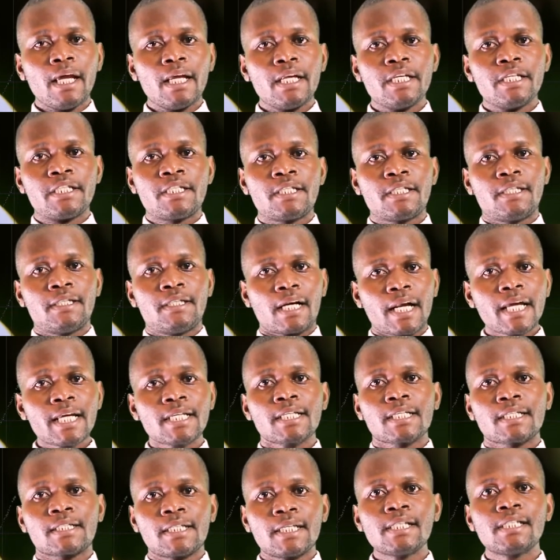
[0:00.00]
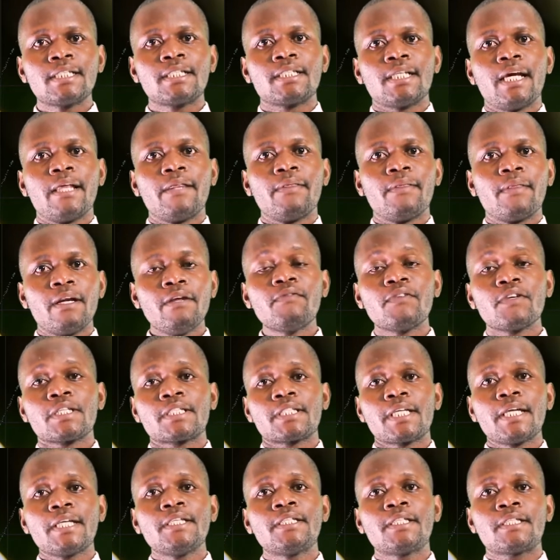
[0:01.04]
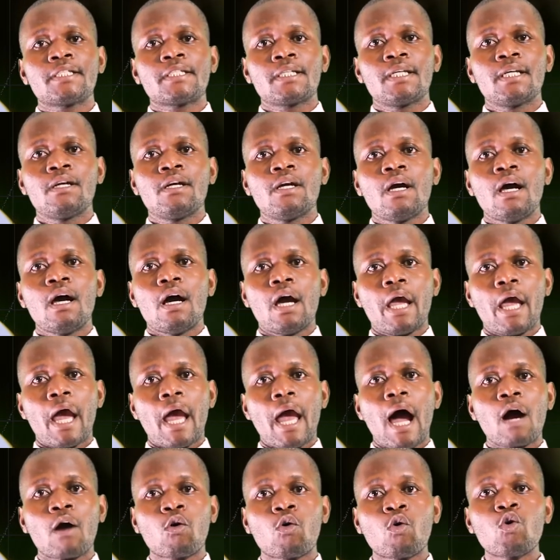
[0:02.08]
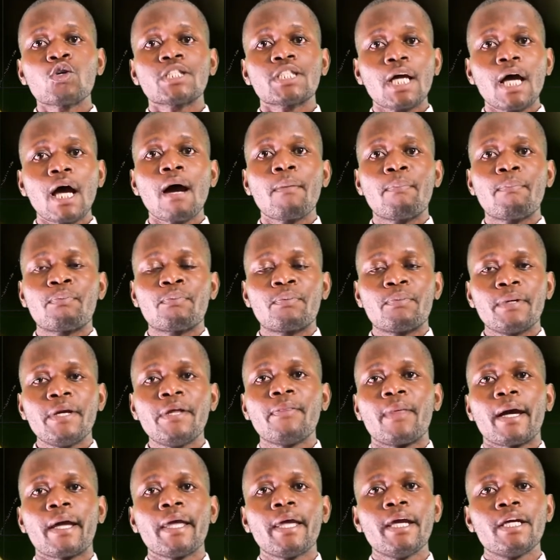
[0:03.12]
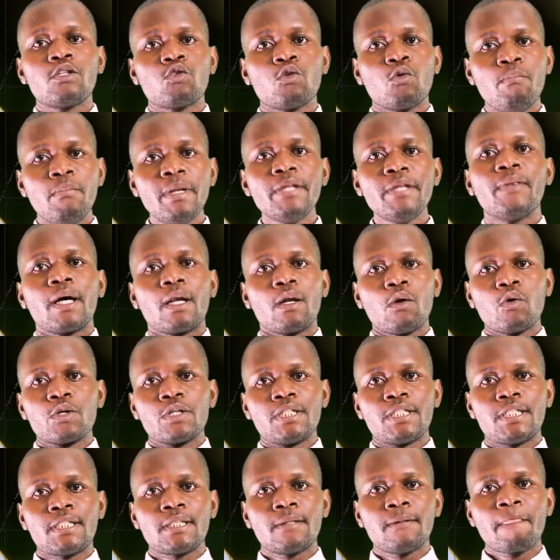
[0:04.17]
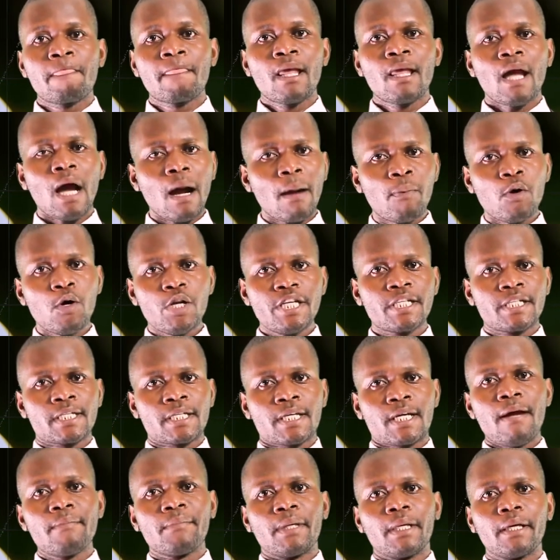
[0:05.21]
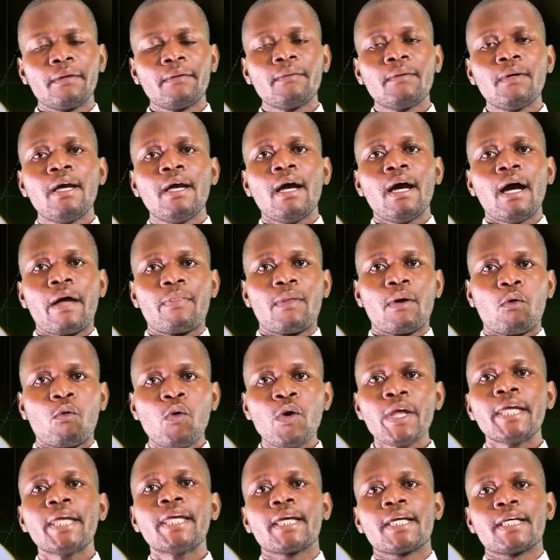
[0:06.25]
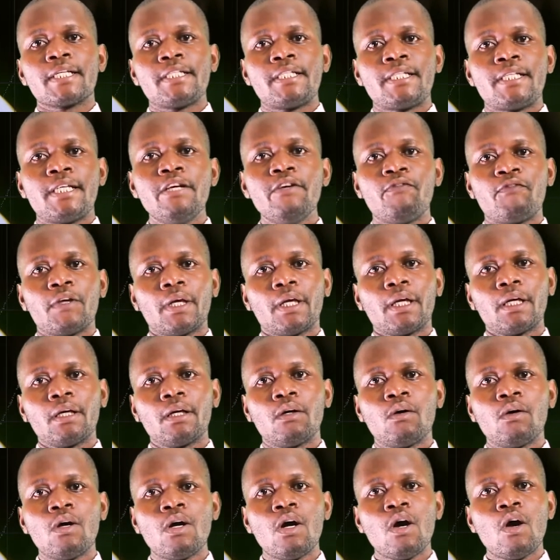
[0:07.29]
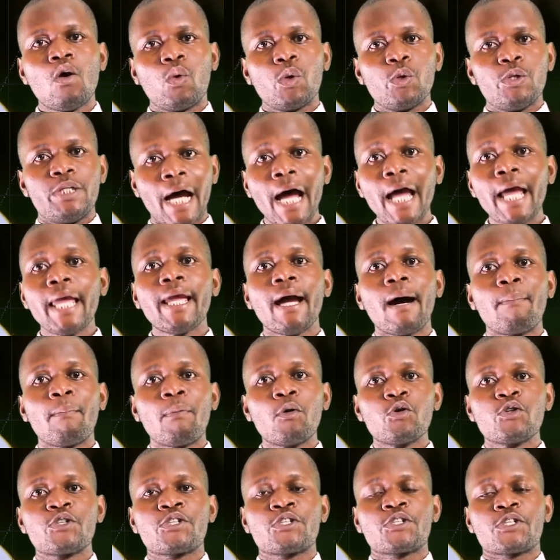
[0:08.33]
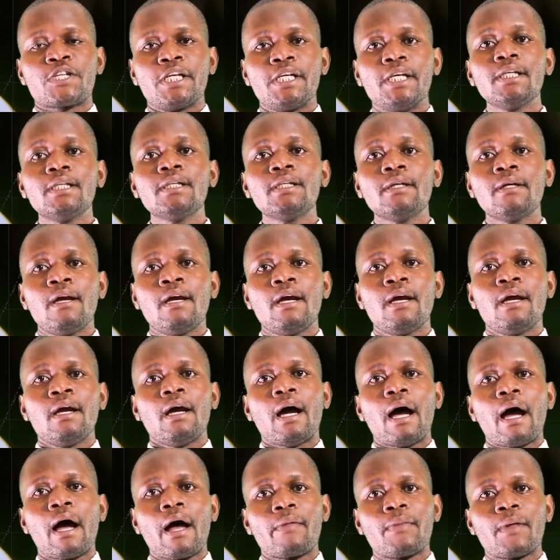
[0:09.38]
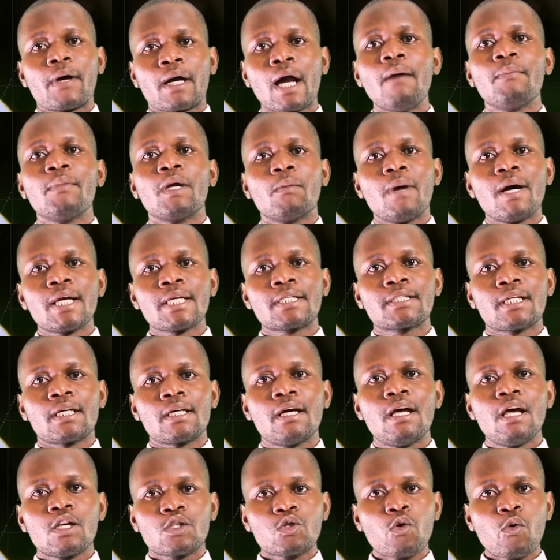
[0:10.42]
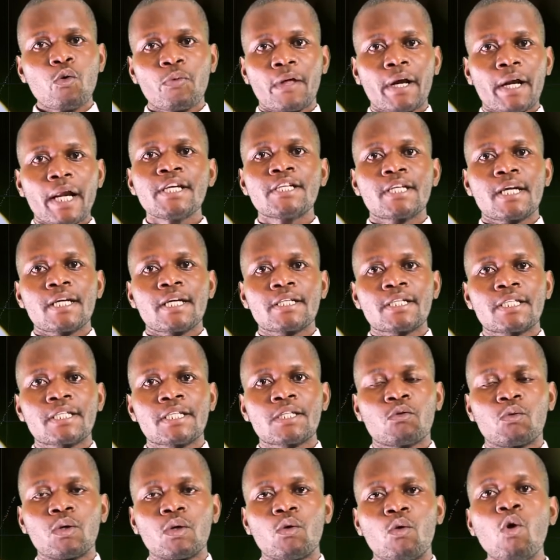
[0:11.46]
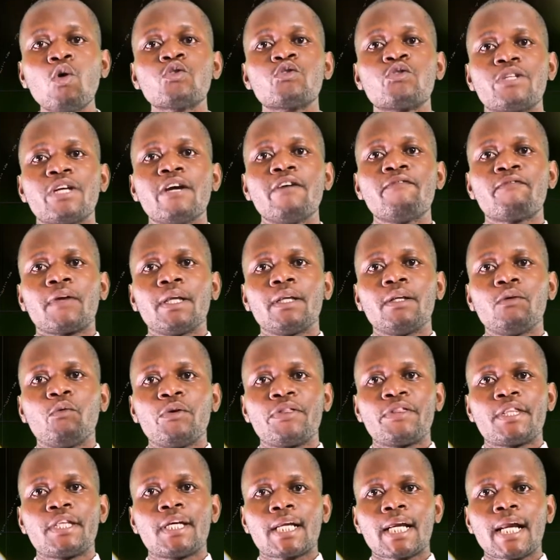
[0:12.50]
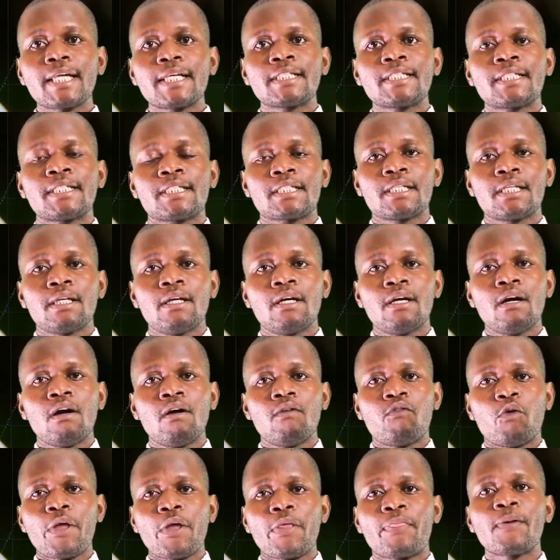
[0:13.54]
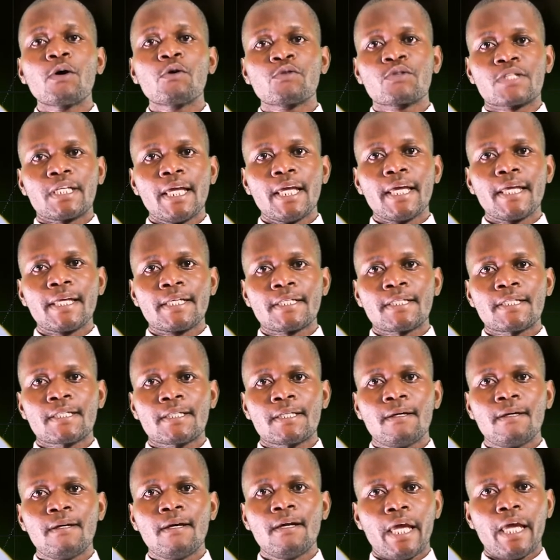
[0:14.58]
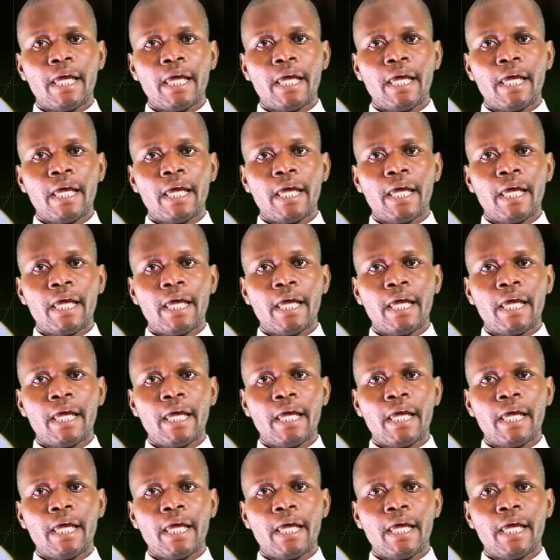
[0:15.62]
and the righteous dead and the living saints are caught up in the air to meet the Lord. Upon his coming, the wicked living will die upon seeing the coming master. So the righteous will go to heaven with Christ for 1,000 years.